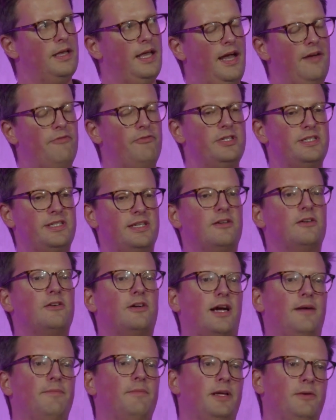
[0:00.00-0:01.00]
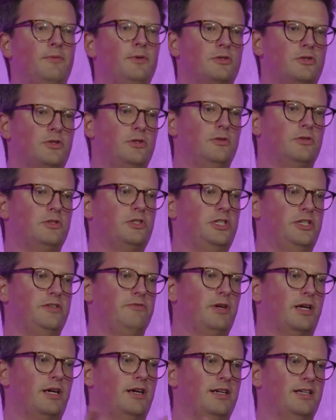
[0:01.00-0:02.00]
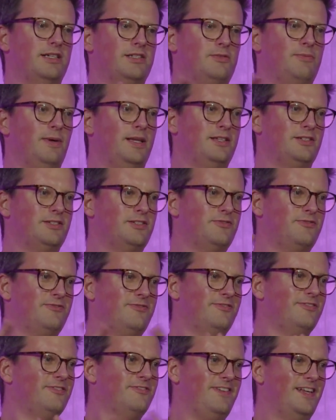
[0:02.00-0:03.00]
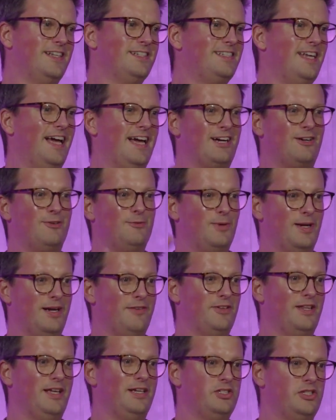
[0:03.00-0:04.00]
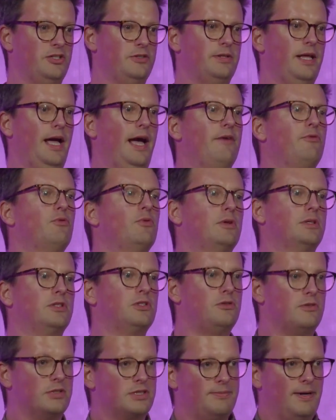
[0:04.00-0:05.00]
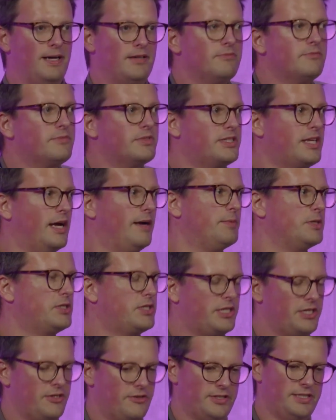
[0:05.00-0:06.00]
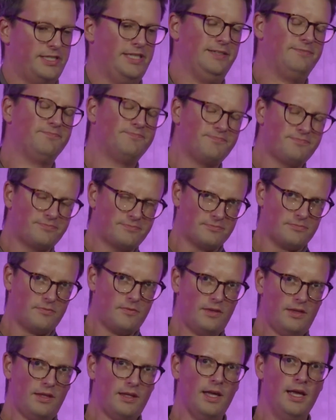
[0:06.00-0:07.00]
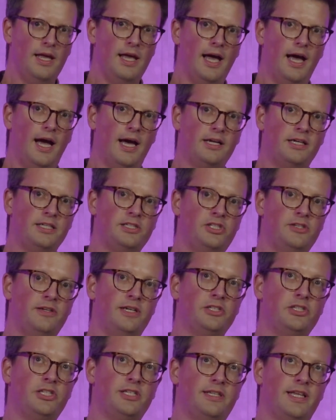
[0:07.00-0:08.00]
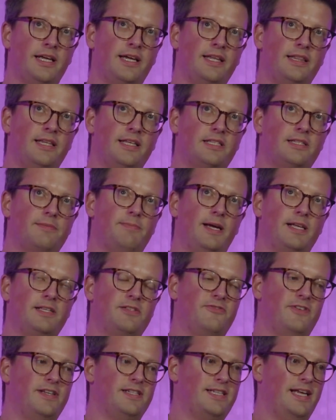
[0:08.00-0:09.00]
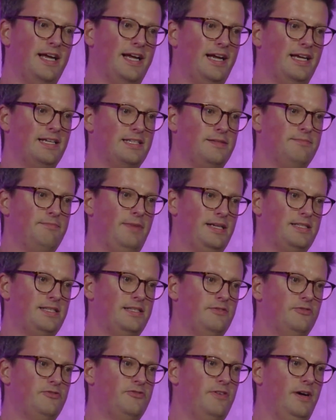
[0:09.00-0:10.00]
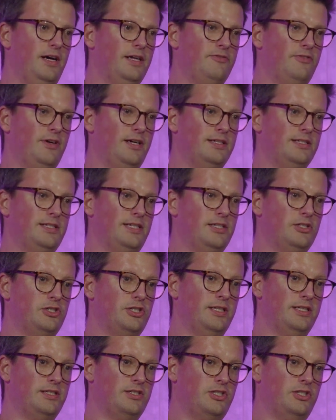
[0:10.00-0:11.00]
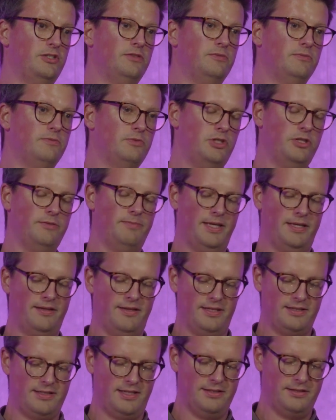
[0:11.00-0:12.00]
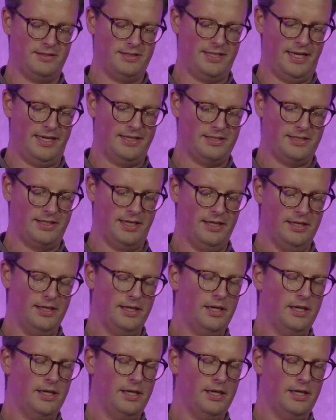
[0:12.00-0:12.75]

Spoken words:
every single company we'll talk to, regardless of whether it's fintech or whatever they do, everyone talks about cybersecurity. And I do actually think in this space, fintech has a massive advantage, and there's two big things I'd say. Is that